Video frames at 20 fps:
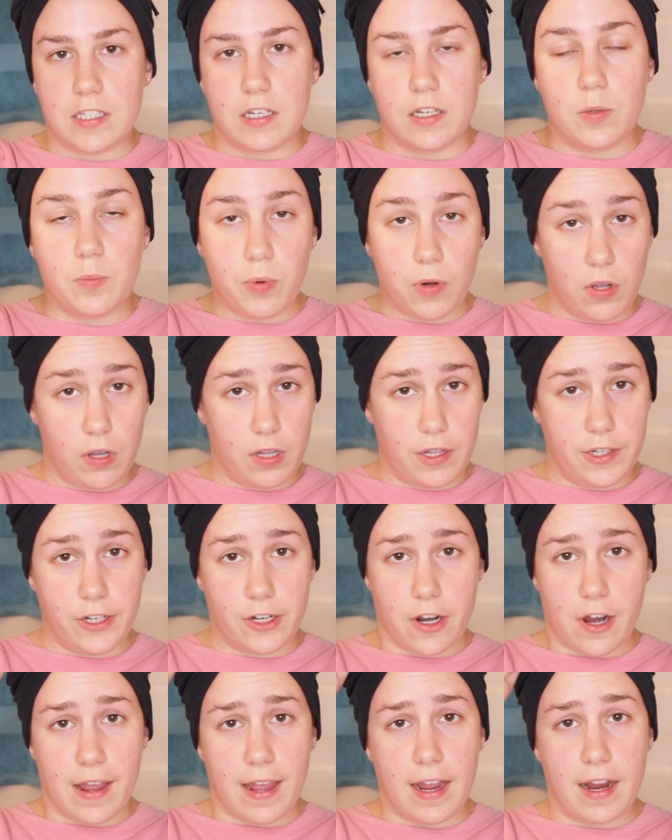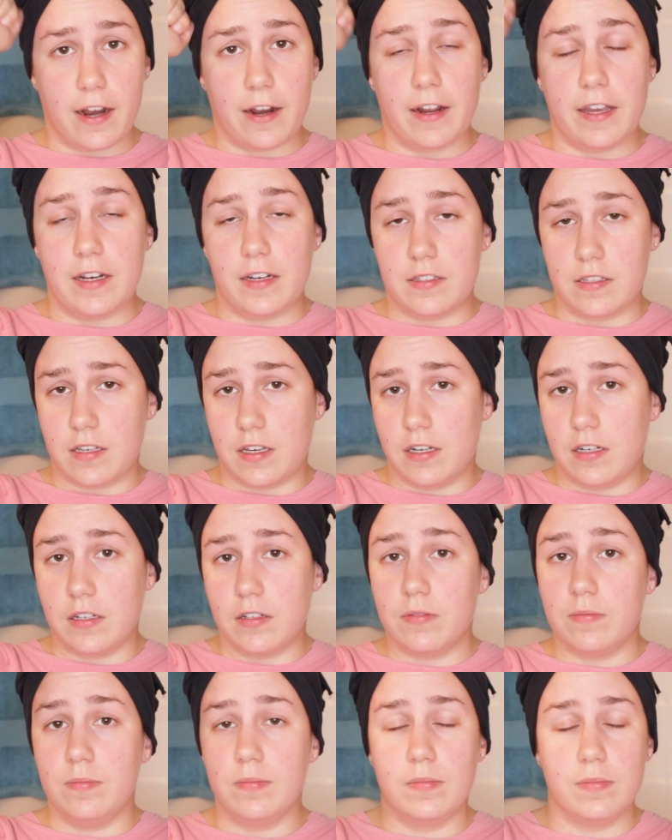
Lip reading: gonna pull on your hair and it's gonna